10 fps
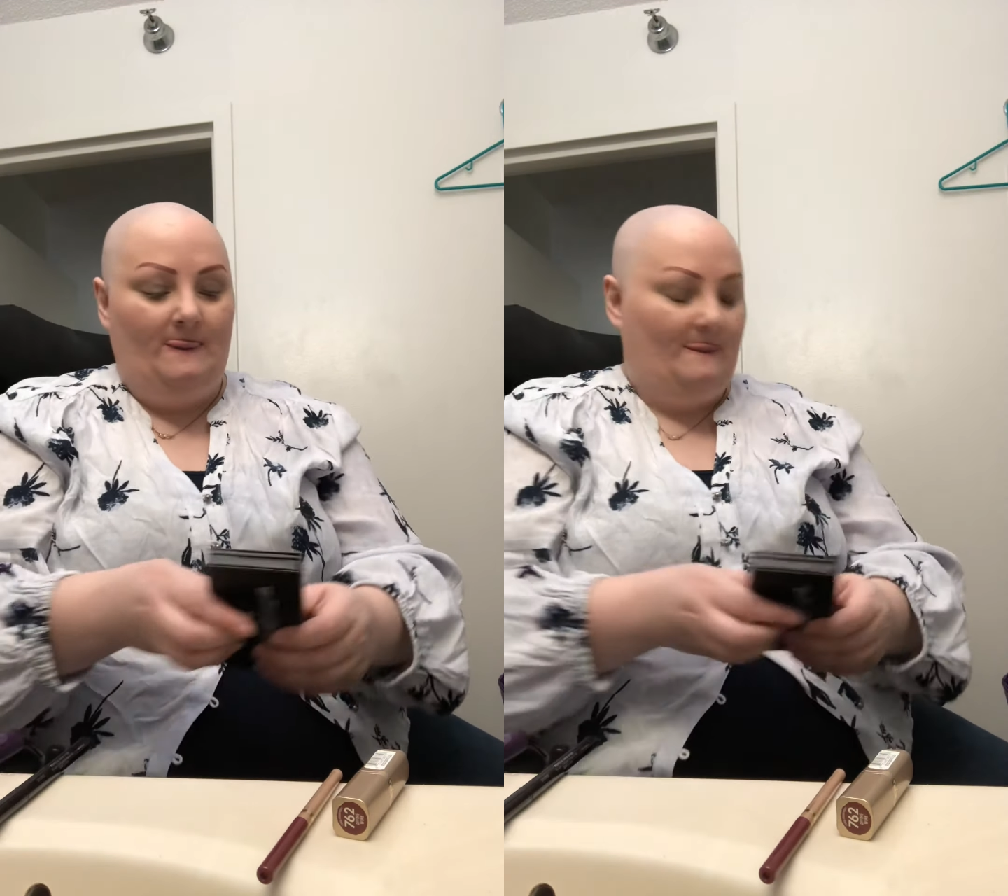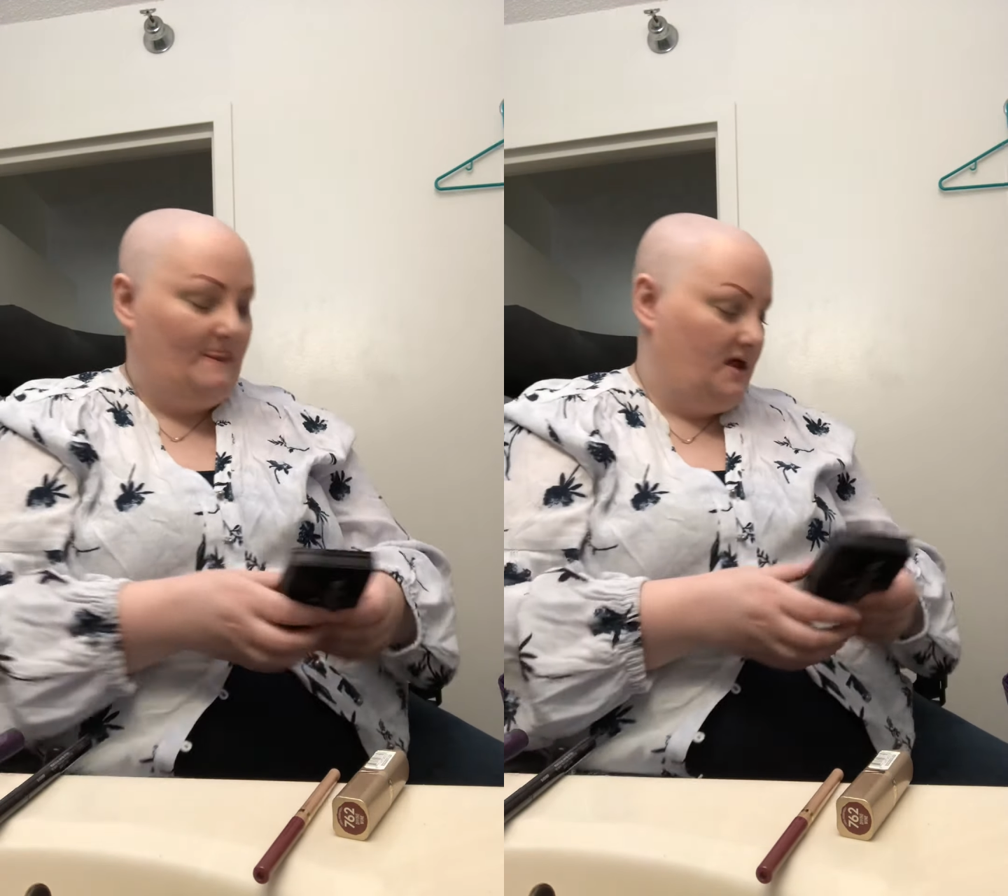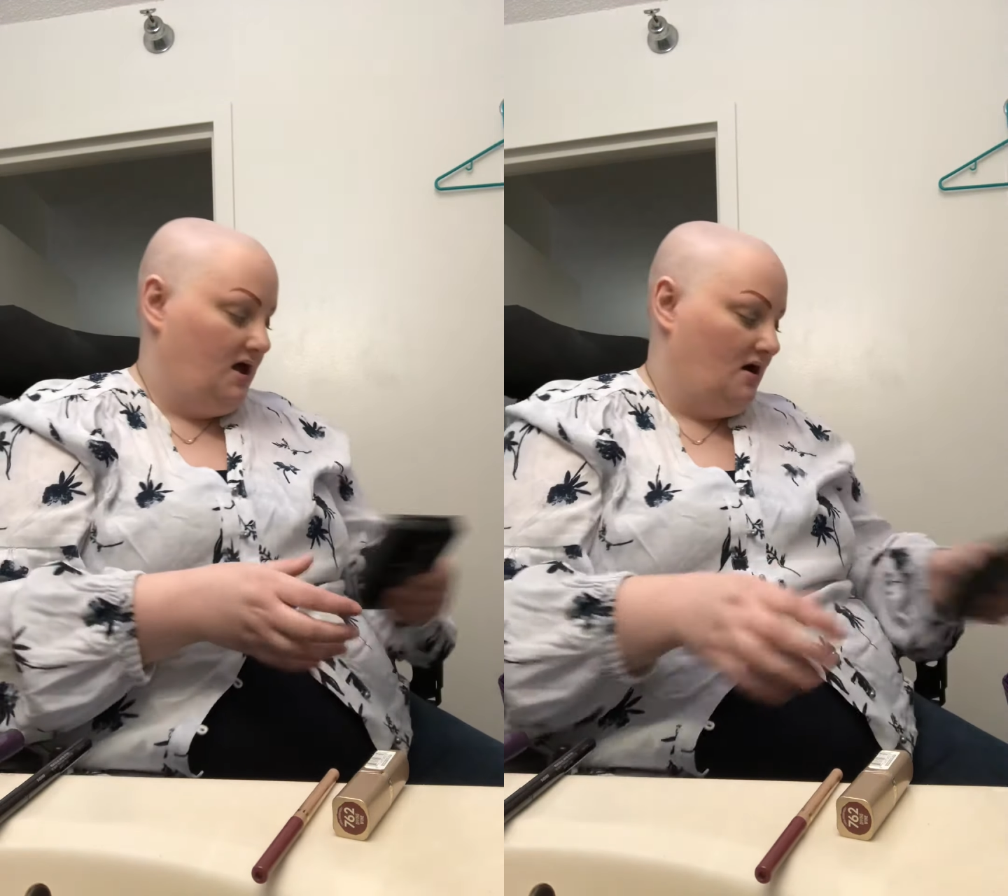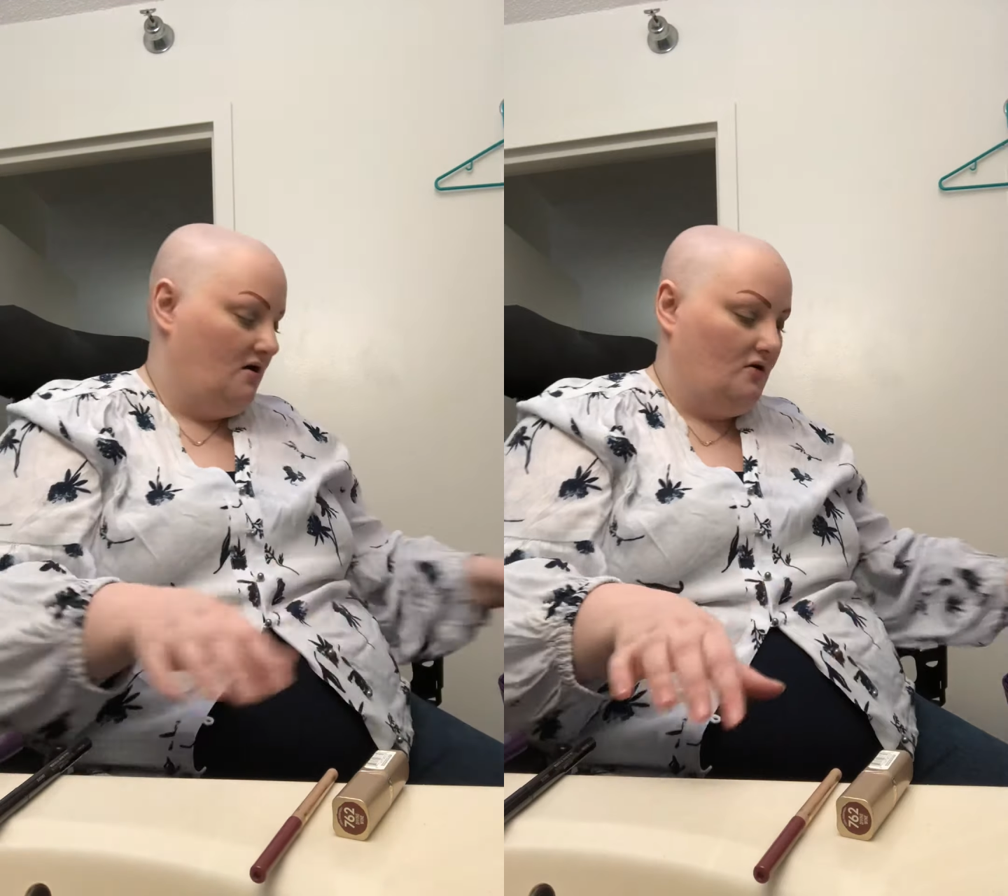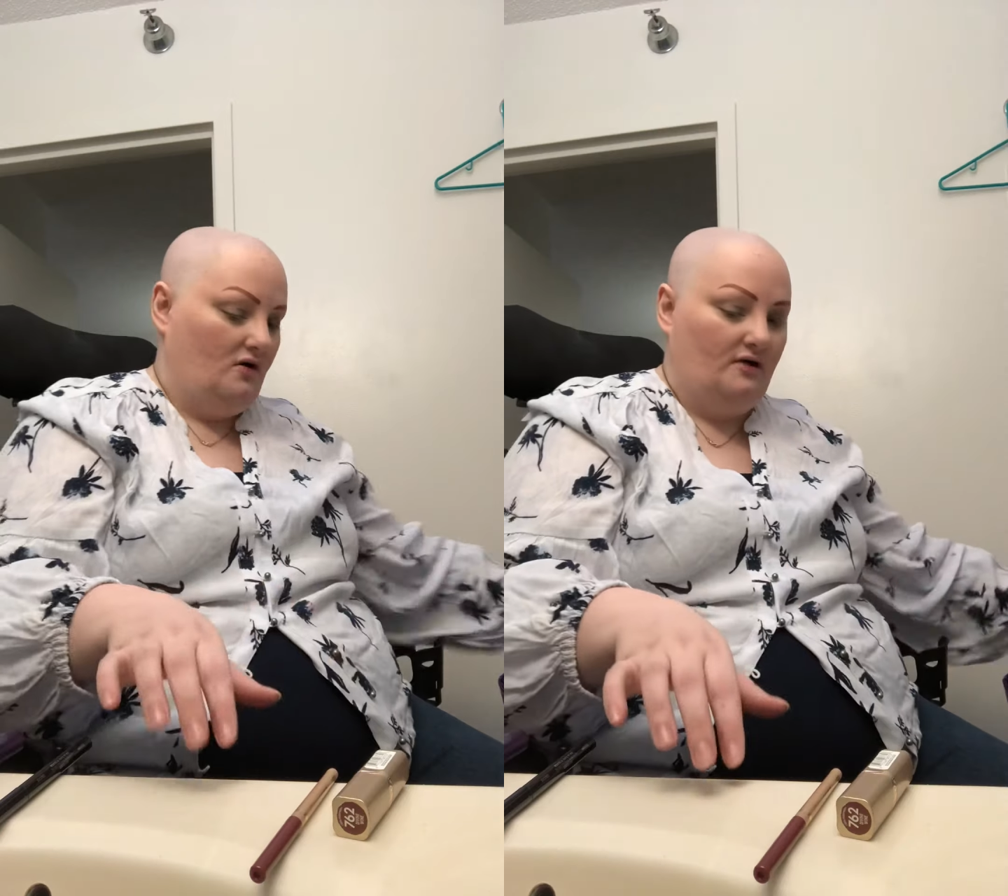
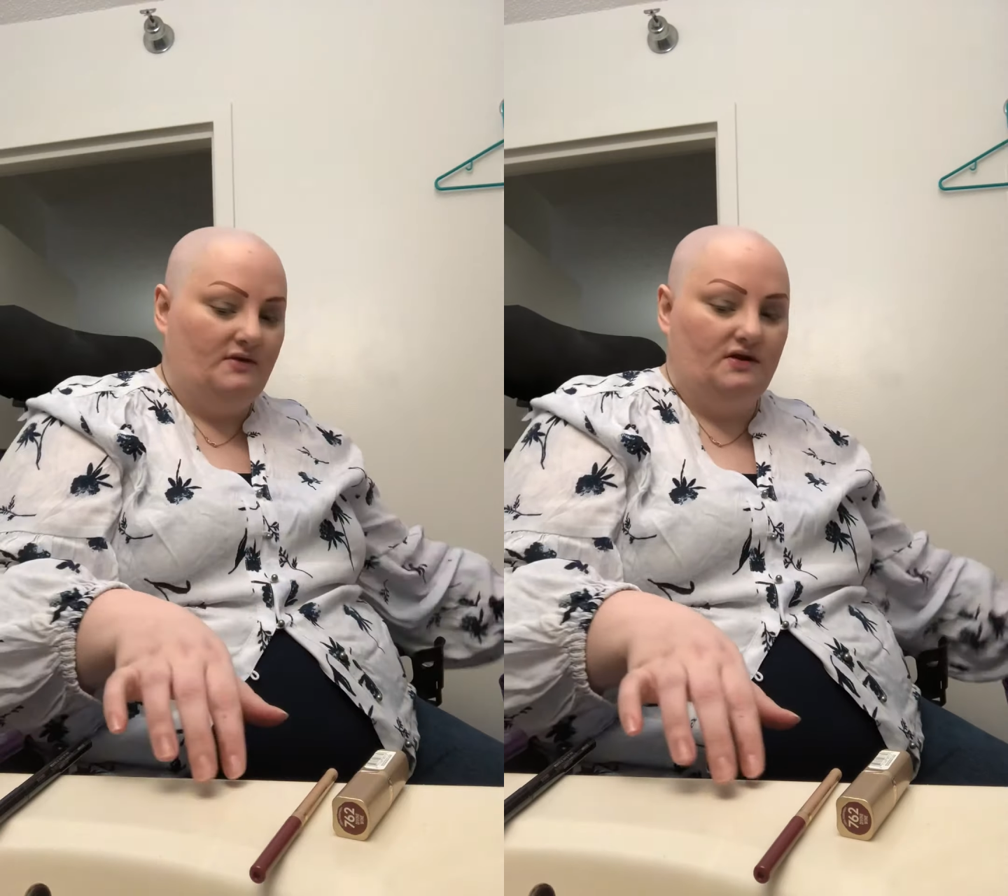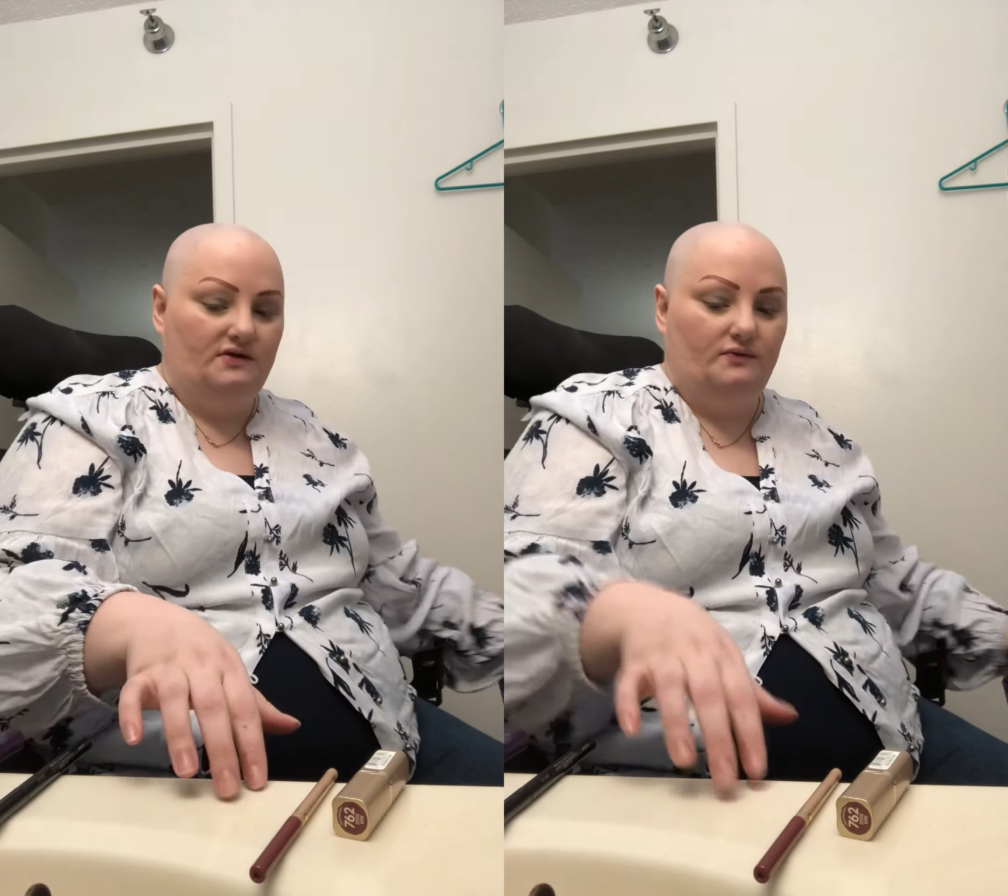now I'm going